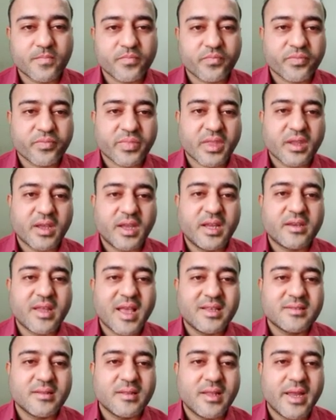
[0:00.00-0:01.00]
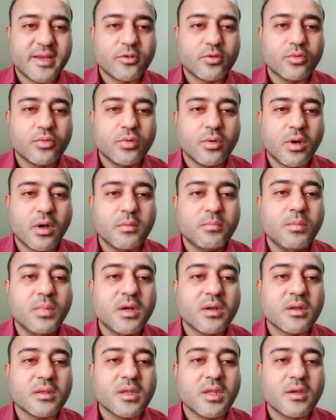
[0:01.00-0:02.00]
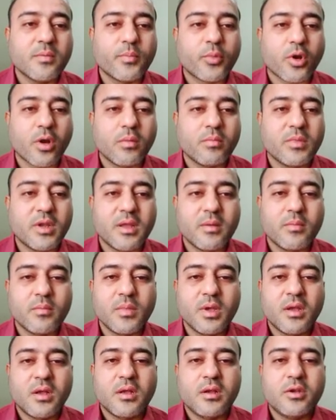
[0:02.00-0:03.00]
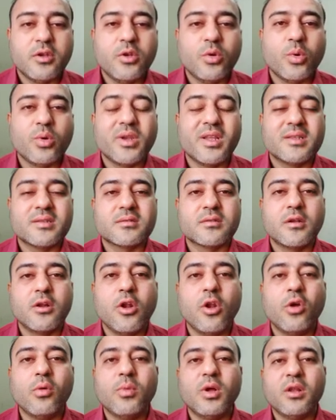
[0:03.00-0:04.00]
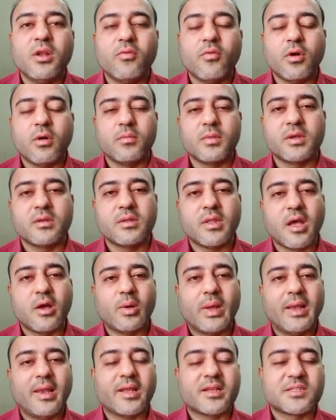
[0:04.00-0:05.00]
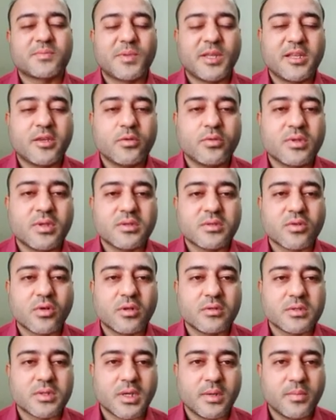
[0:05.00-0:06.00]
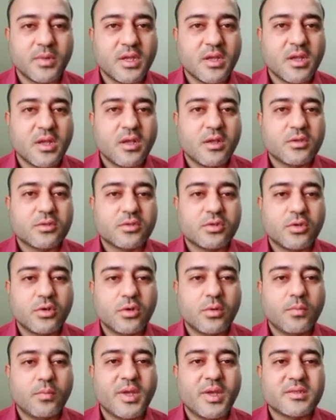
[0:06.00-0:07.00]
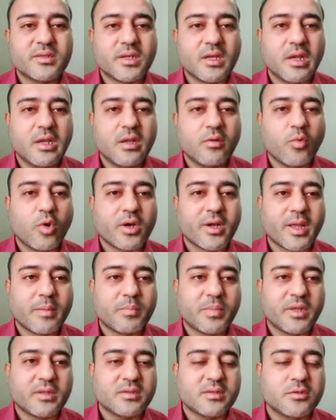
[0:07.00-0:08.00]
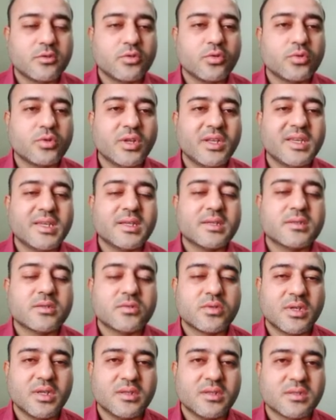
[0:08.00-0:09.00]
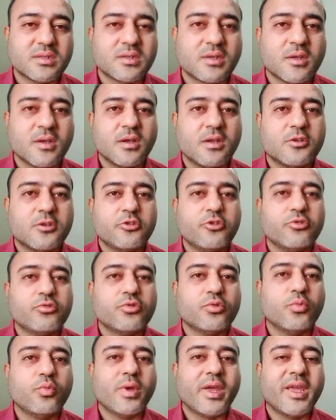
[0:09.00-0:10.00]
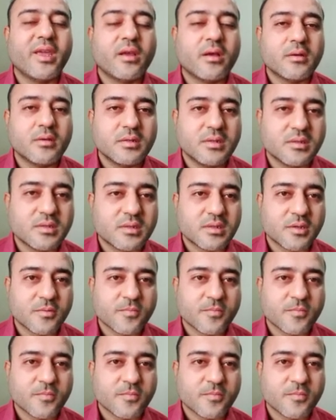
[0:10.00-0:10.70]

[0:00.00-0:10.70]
It has led to a burning problem known as global warming. Now I'll explain you this concept. So basically what happens due to industries, due to vehicles,